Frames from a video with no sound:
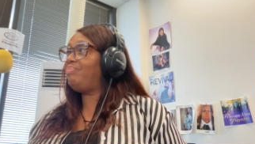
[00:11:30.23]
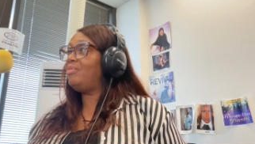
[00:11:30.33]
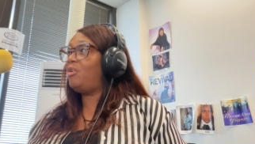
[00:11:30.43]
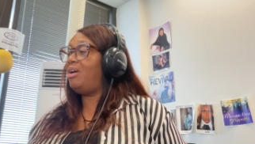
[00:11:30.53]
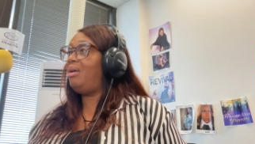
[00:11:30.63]

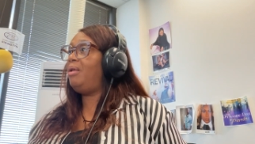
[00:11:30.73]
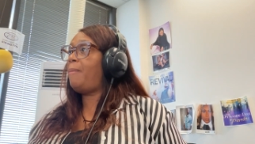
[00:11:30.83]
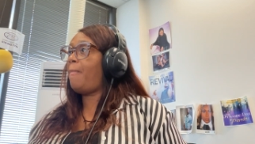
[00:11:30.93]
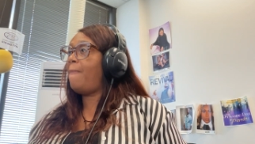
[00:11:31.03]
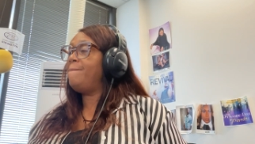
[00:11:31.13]
right? Say that
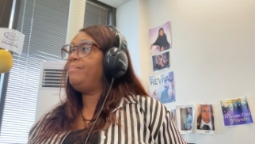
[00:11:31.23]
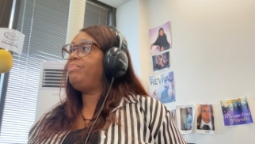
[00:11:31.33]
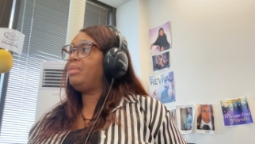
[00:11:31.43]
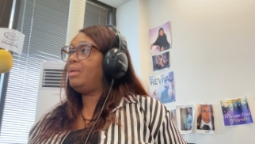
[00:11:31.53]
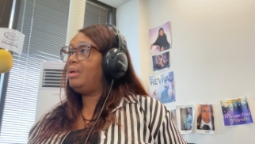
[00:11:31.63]
again. You're not
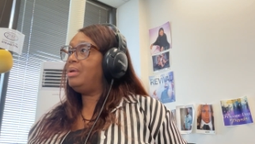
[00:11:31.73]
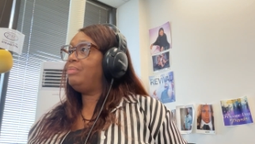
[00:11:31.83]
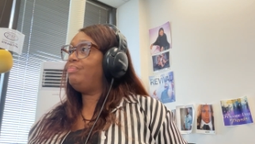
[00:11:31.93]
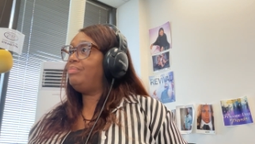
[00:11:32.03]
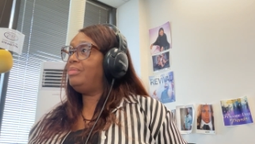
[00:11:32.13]
asking
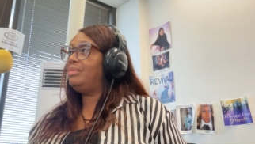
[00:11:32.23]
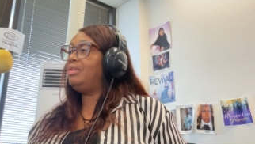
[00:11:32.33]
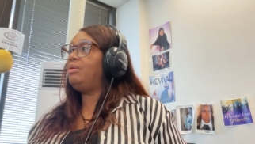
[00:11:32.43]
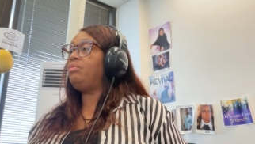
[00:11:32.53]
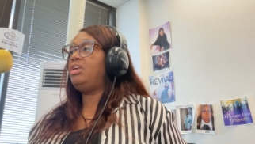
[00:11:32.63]
any questions.